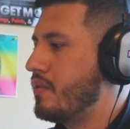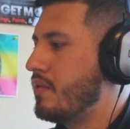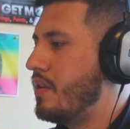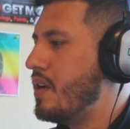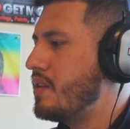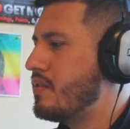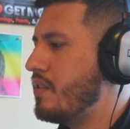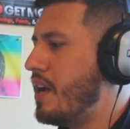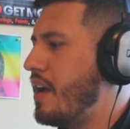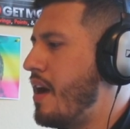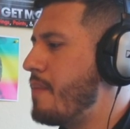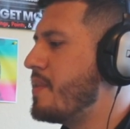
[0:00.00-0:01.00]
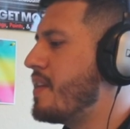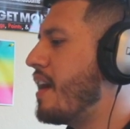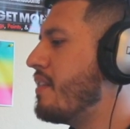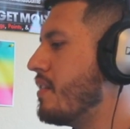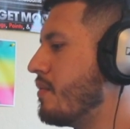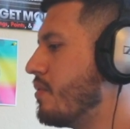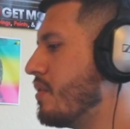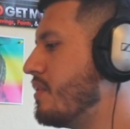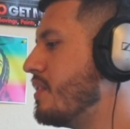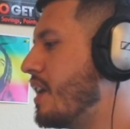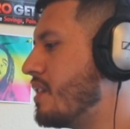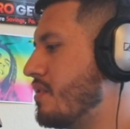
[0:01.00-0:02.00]
Right. So I mean I think one
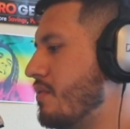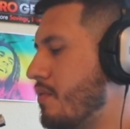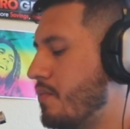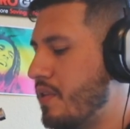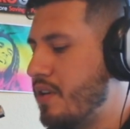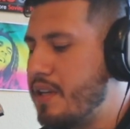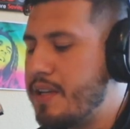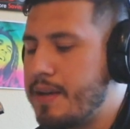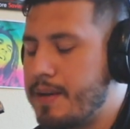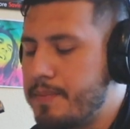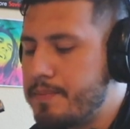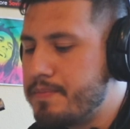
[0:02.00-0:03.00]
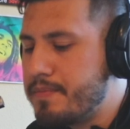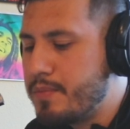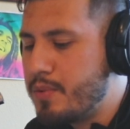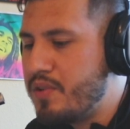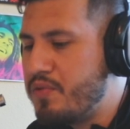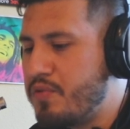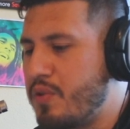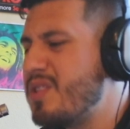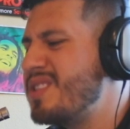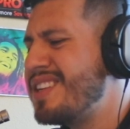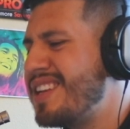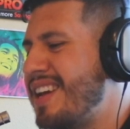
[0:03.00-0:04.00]
thing that you were pretty
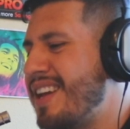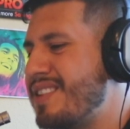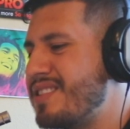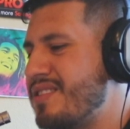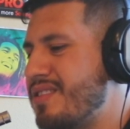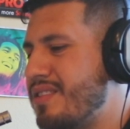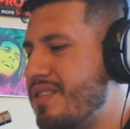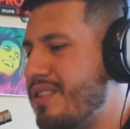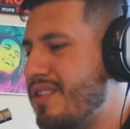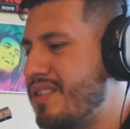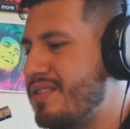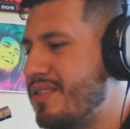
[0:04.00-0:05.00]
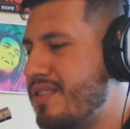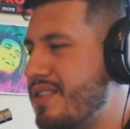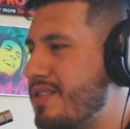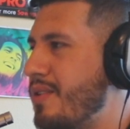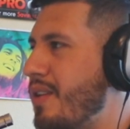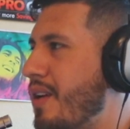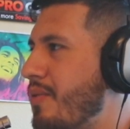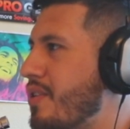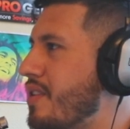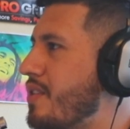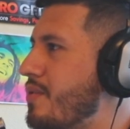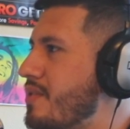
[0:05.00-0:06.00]
fortunate, I guess is an okay
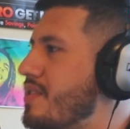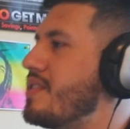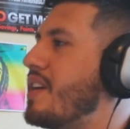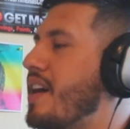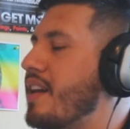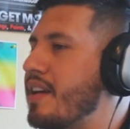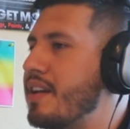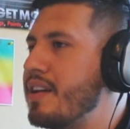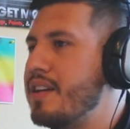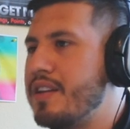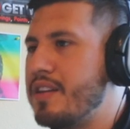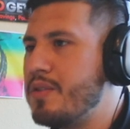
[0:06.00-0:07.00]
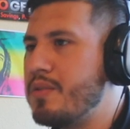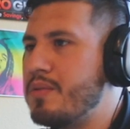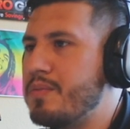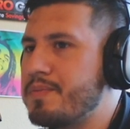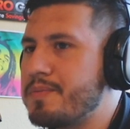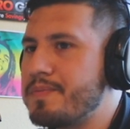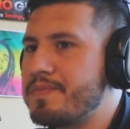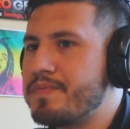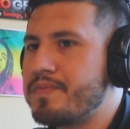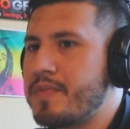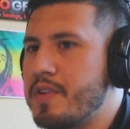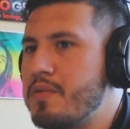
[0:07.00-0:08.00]
word to use, is that you
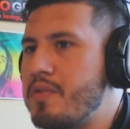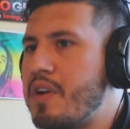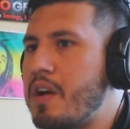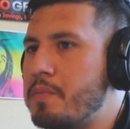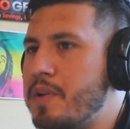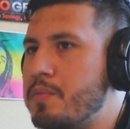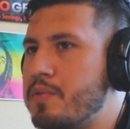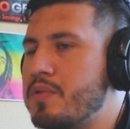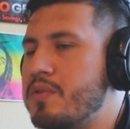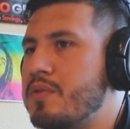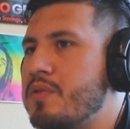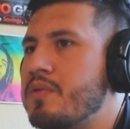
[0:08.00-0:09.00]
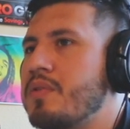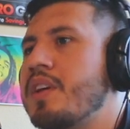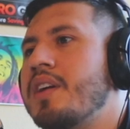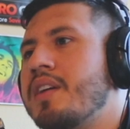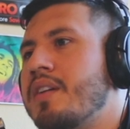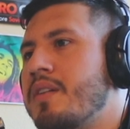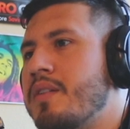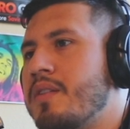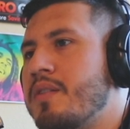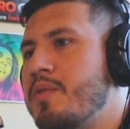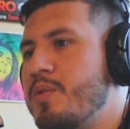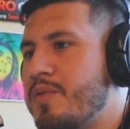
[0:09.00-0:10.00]
were around people who
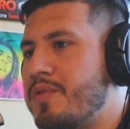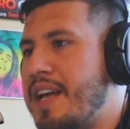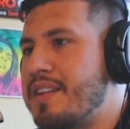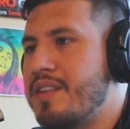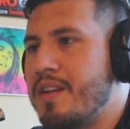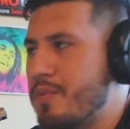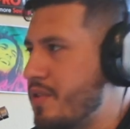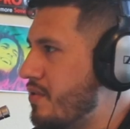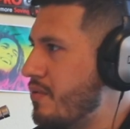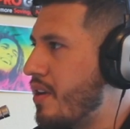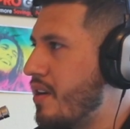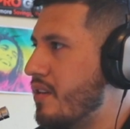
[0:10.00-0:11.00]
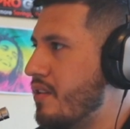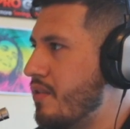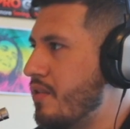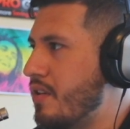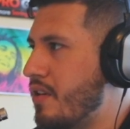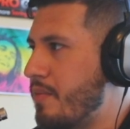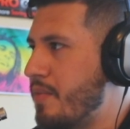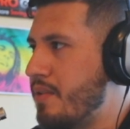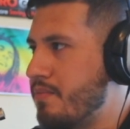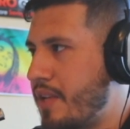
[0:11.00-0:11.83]
have like done what you wanted to do. You know what I mean?